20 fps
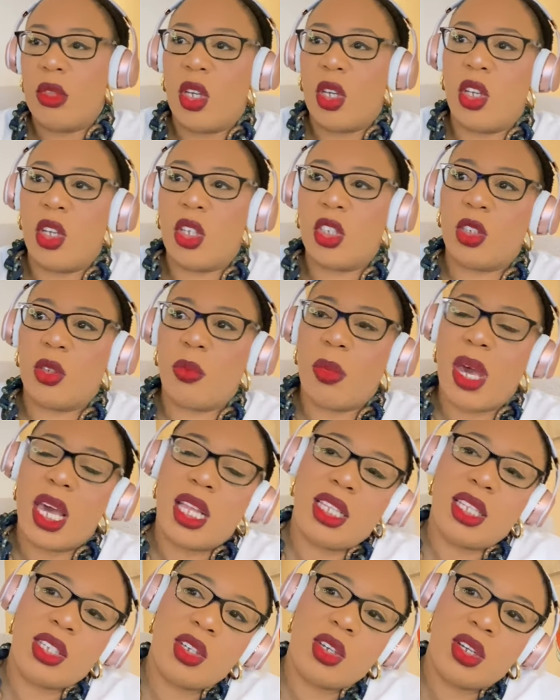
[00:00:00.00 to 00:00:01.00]
You're
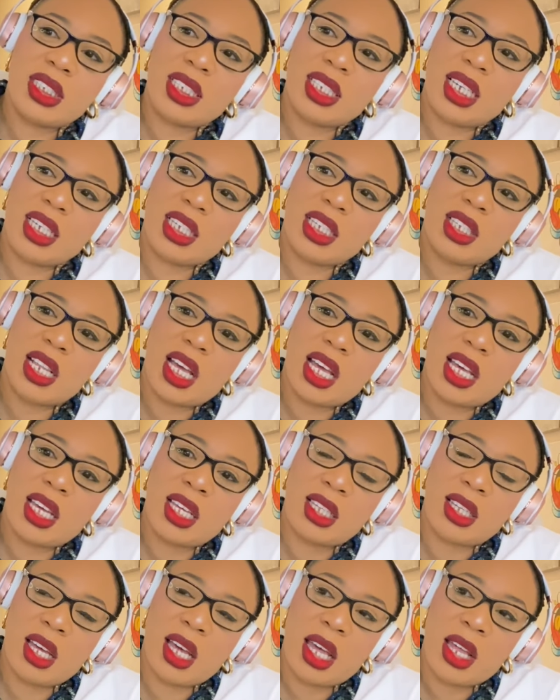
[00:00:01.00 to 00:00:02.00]
smiling. You're taking
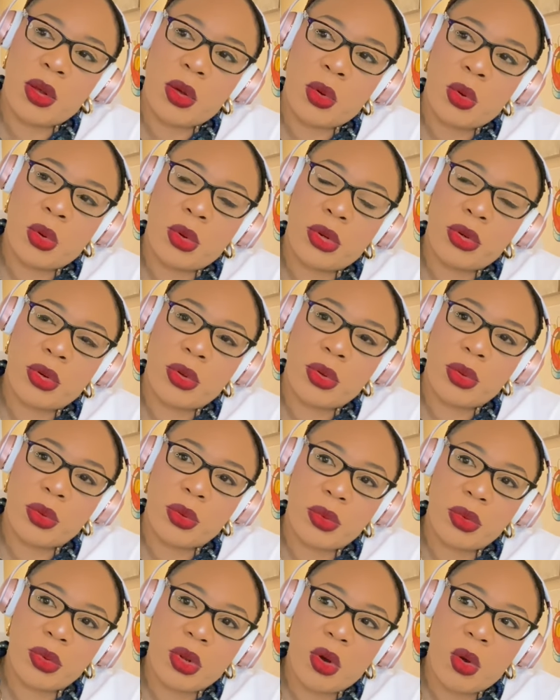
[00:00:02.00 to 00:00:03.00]
an
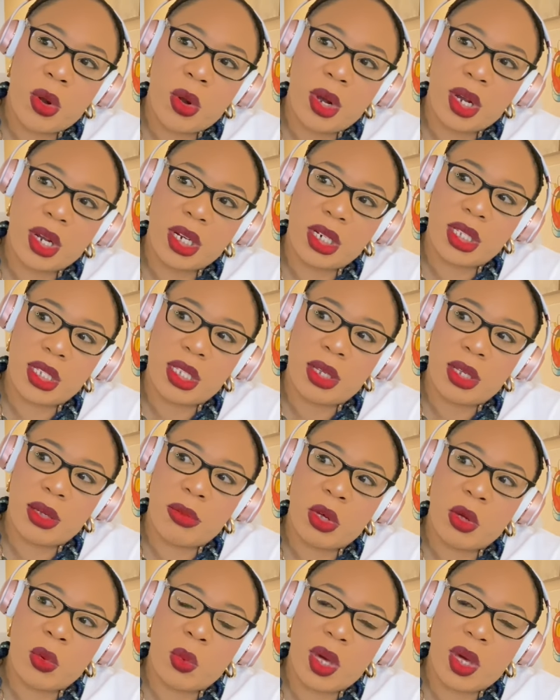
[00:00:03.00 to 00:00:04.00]
unknown organism
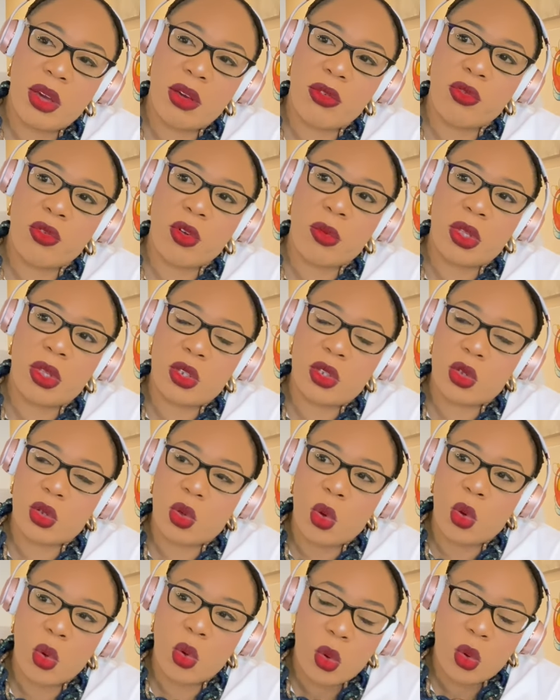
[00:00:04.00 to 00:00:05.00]
away from its
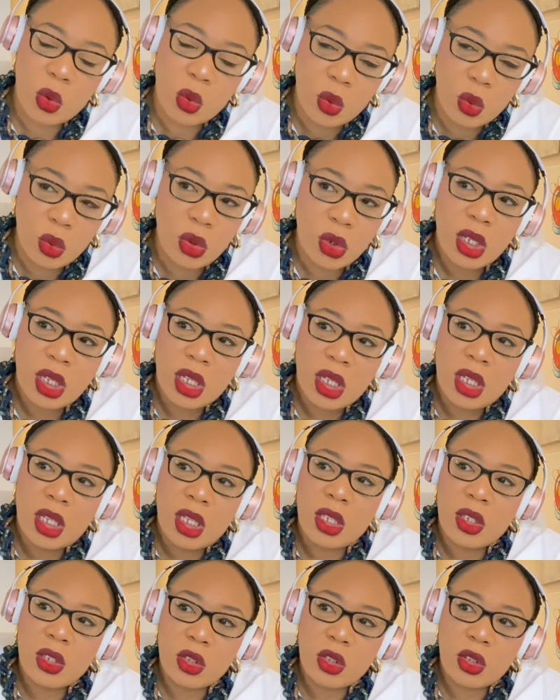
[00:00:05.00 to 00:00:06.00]
own
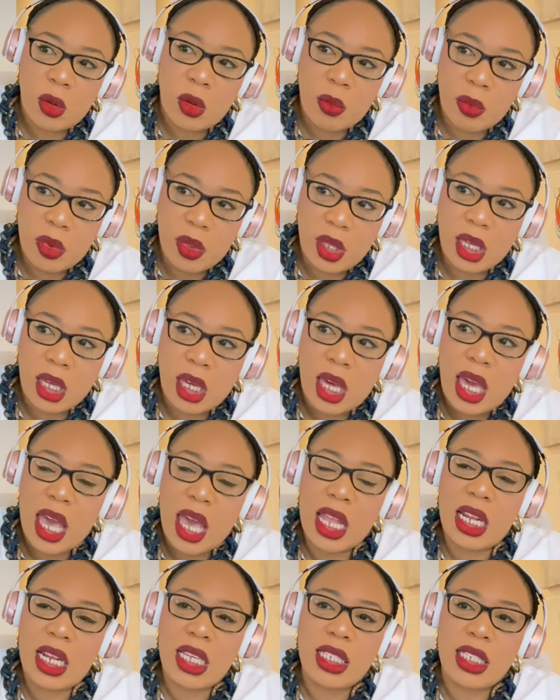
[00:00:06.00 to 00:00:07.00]
something.
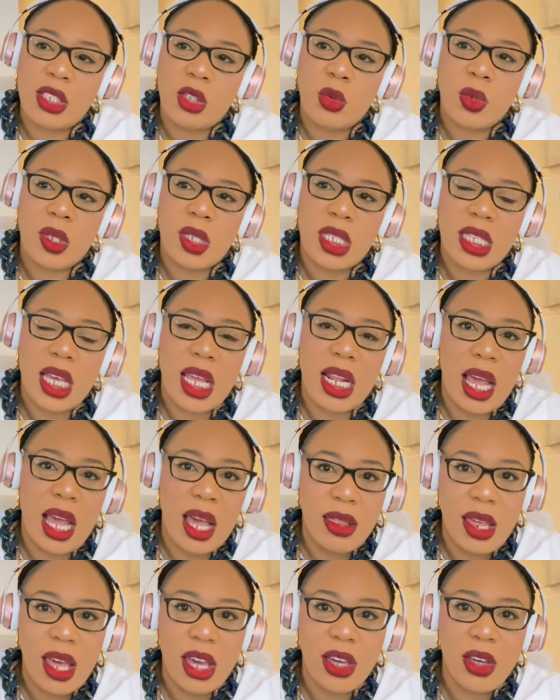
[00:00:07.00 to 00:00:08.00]
At least you would say
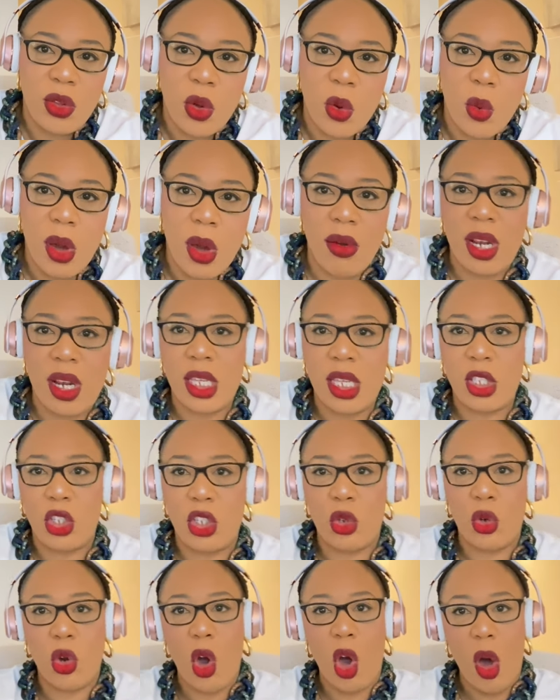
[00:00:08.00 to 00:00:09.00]
now that you know where it is,
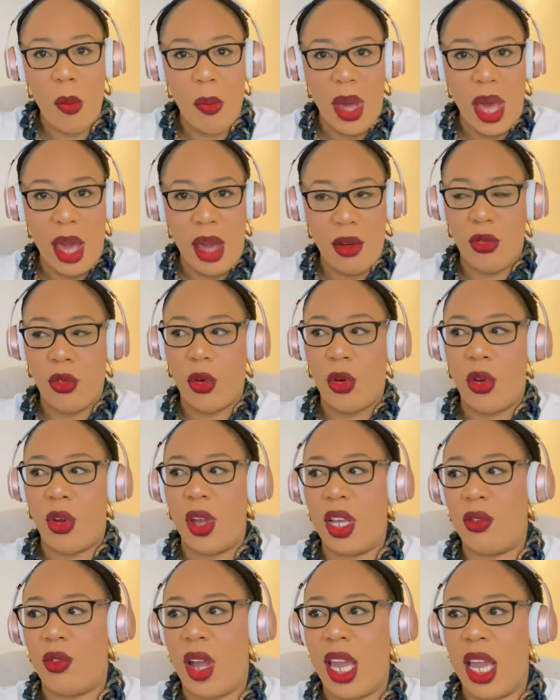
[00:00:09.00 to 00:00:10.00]
you come back for
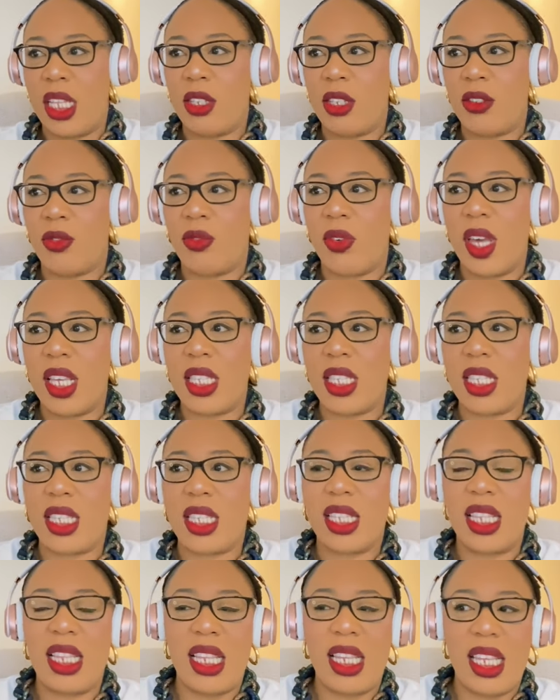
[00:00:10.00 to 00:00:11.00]
it, right?
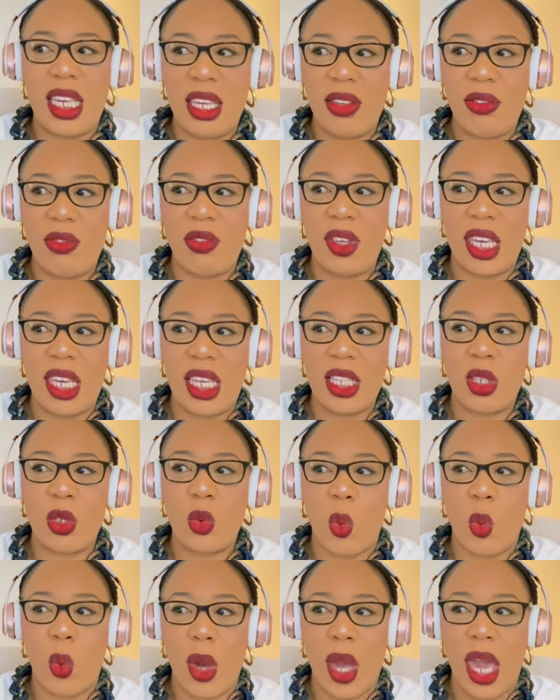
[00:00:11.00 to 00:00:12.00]
First, leave it
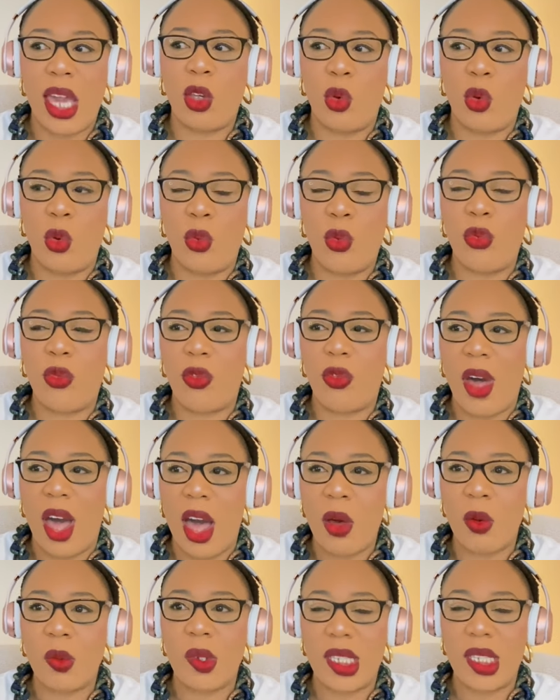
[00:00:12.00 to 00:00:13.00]
where you
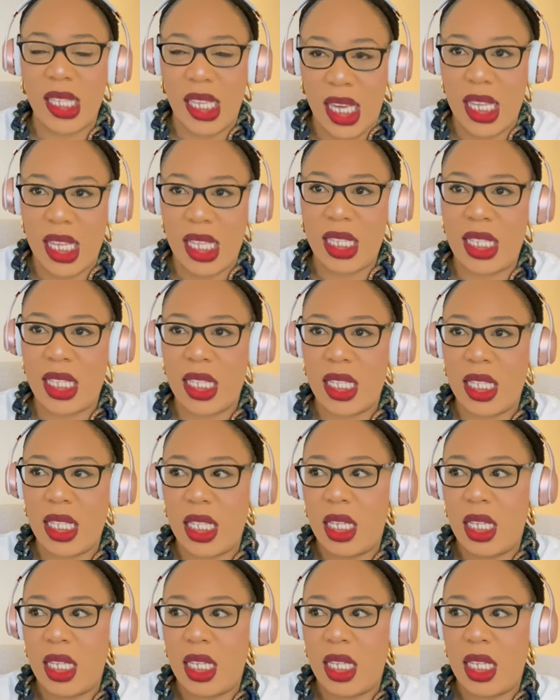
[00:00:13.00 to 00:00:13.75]
found it.